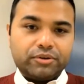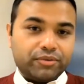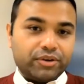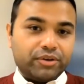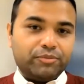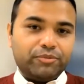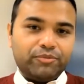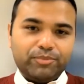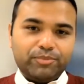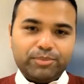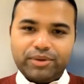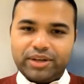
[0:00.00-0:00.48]

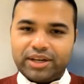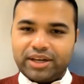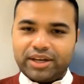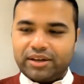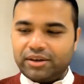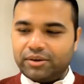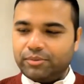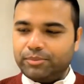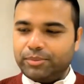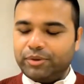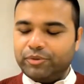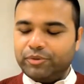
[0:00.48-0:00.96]
We'd
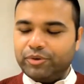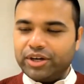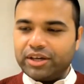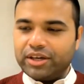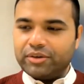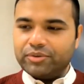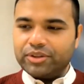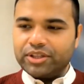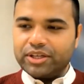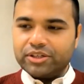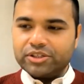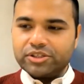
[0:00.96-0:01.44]
be
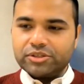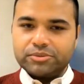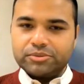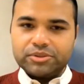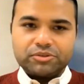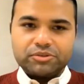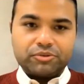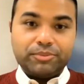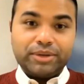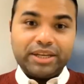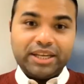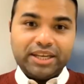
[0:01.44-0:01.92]
working with
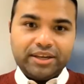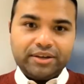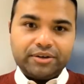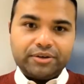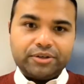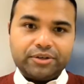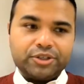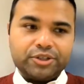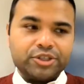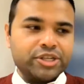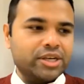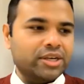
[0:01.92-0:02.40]
customers for many
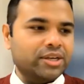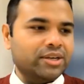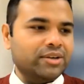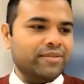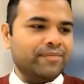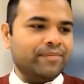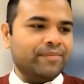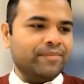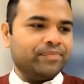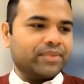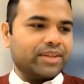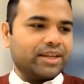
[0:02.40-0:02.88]
years,
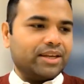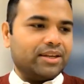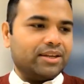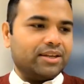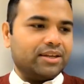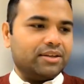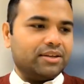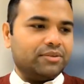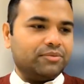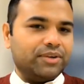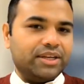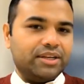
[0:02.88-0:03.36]

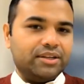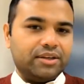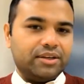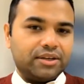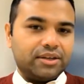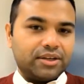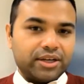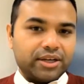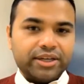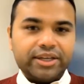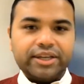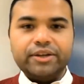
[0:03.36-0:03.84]
and we'd
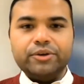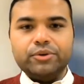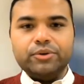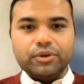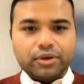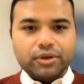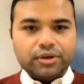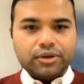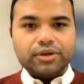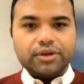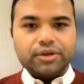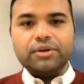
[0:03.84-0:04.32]
continue
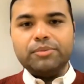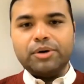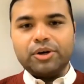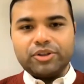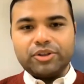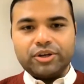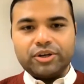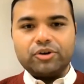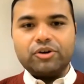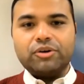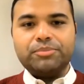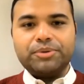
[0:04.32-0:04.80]
to learn
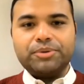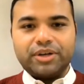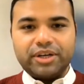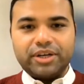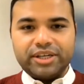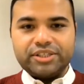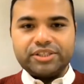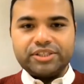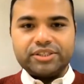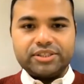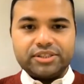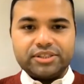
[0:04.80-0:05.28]
about their
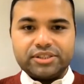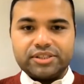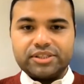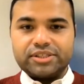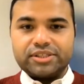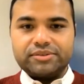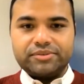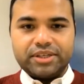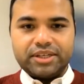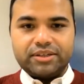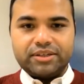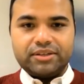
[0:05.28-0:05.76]
operations.